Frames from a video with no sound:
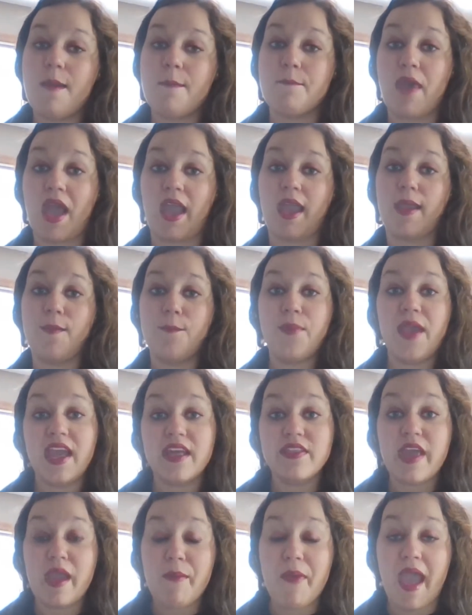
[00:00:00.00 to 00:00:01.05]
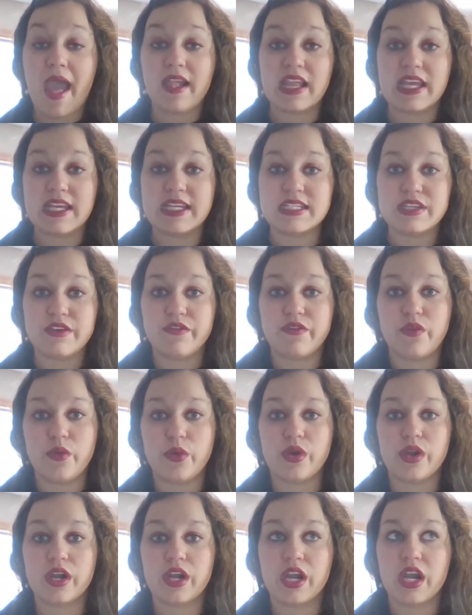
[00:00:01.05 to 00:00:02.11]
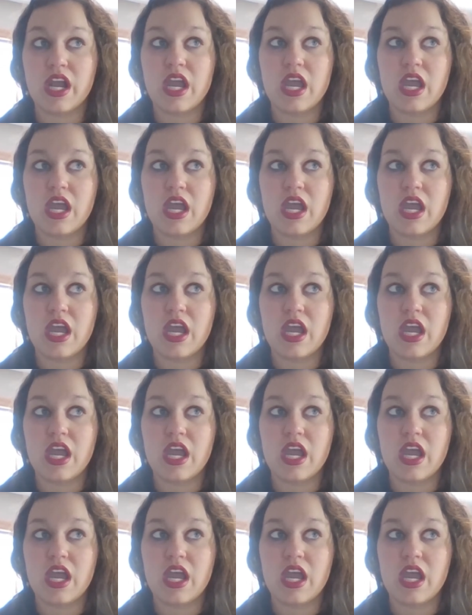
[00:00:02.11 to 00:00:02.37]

my Pan That palette for